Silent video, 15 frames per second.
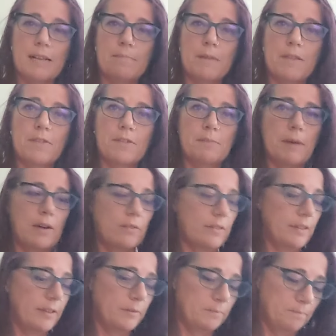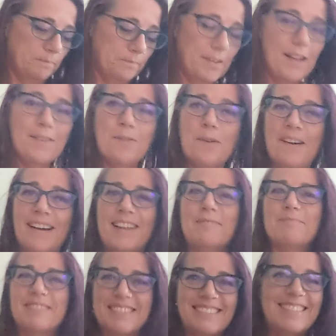like mother's milk there. Not quite,
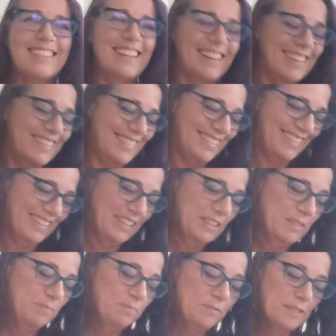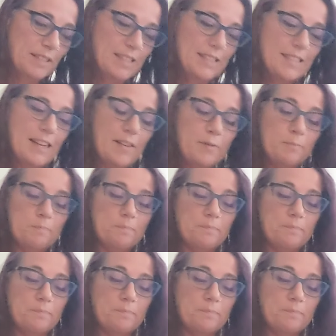but you know. So,